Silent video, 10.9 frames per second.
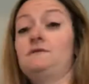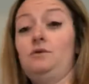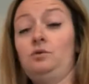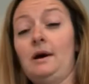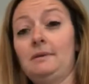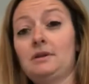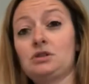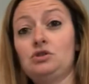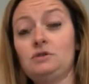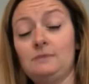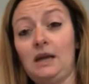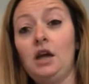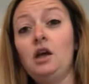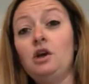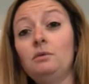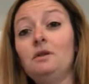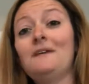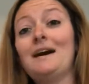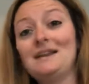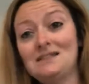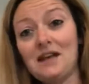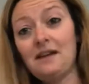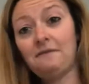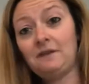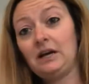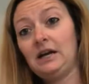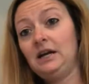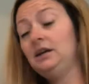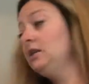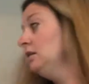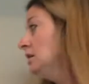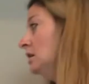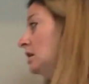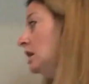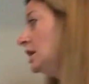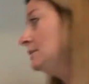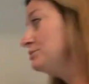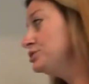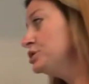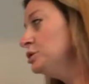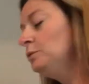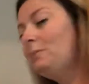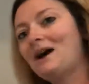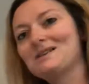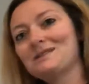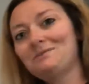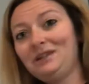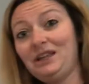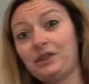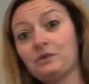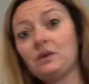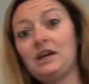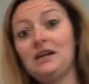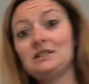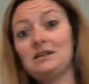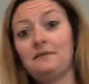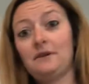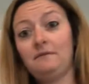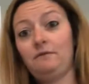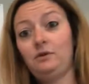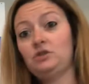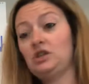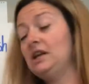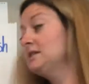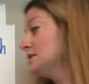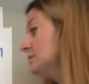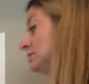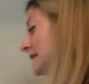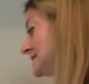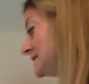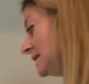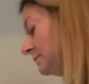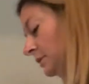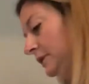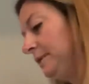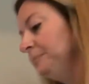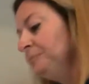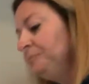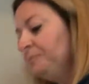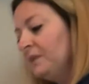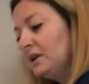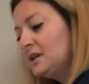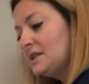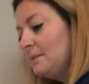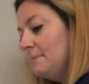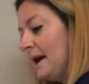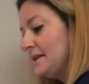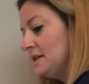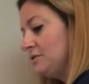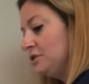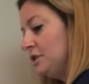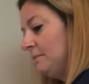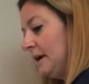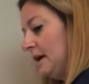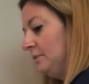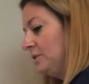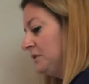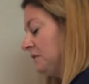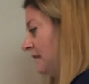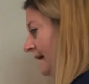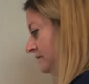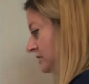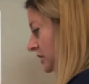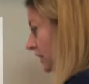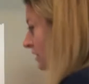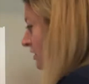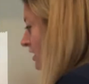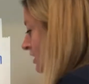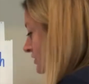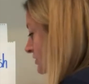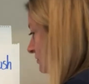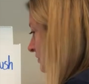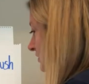web, we've identified 2, possibly 3 different food chains. So let's keep going. Let's come back down to the bottom with the lavender. So the